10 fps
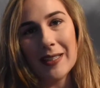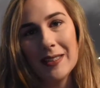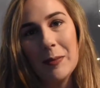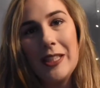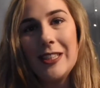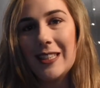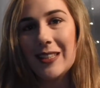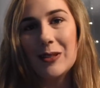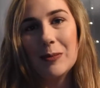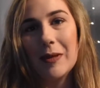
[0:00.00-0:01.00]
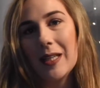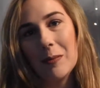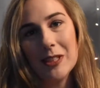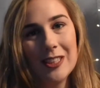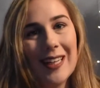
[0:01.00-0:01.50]
to my channel. My
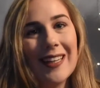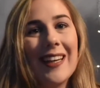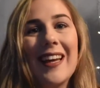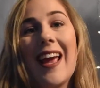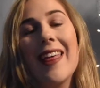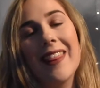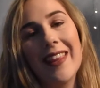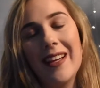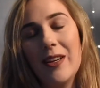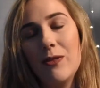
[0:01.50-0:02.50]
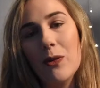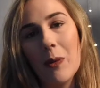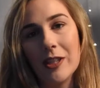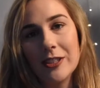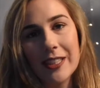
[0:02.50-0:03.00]
name is Jackie and thank you for
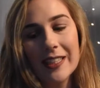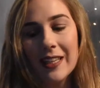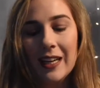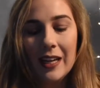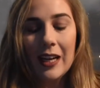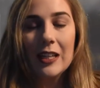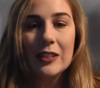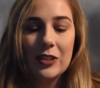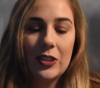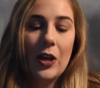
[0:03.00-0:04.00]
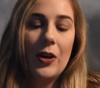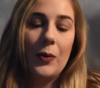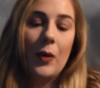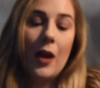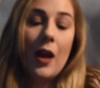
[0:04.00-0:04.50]
watching.
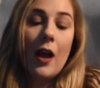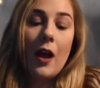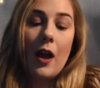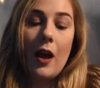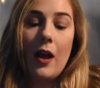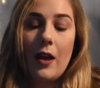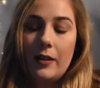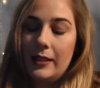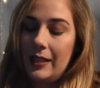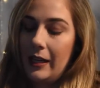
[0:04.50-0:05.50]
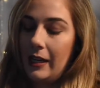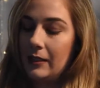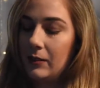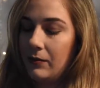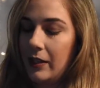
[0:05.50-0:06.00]
So
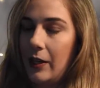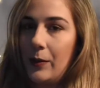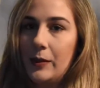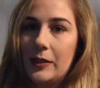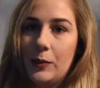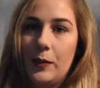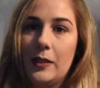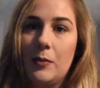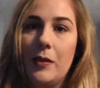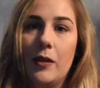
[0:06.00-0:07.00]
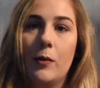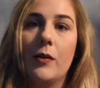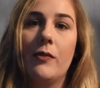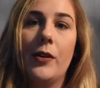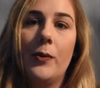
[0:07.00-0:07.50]
today's video is going to be a
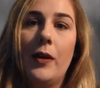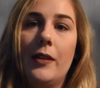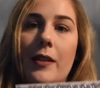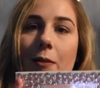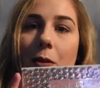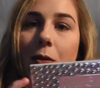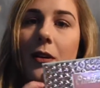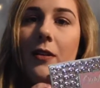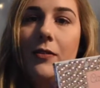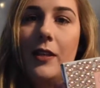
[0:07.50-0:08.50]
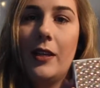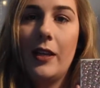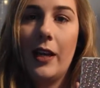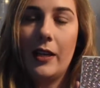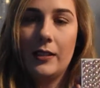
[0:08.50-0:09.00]
review and demo of
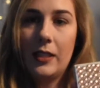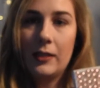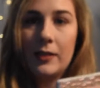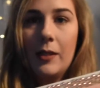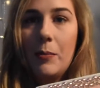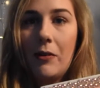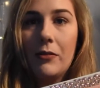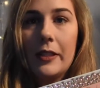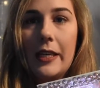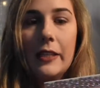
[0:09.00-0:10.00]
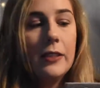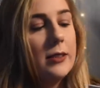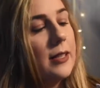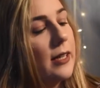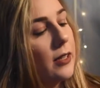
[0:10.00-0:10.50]
the Anastasia Beverly
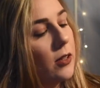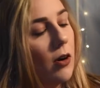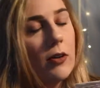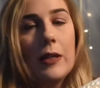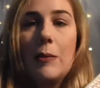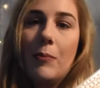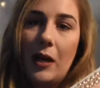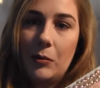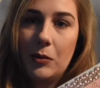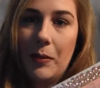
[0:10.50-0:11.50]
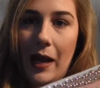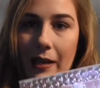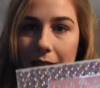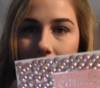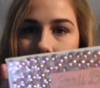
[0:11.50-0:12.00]
Hills and Carli Bybel
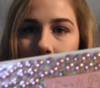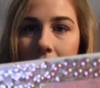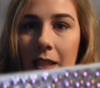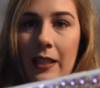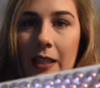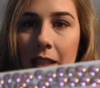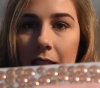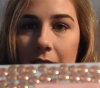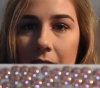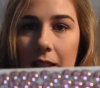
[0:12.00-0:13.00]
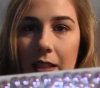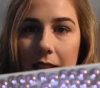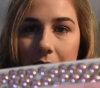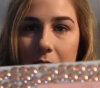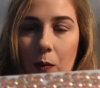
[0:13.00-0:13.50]
palettes.
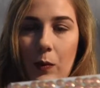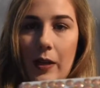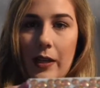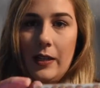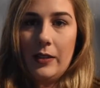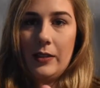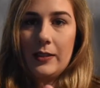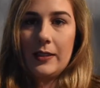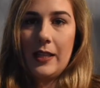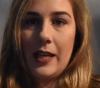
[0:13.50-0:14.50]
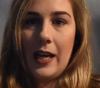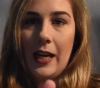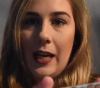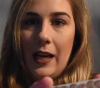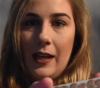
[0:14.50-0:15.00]
This is what it looks
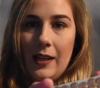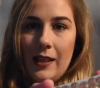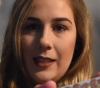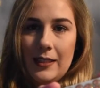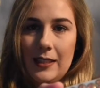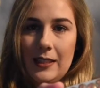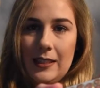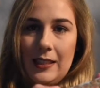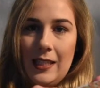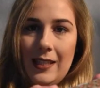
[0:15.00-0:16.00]
like and this is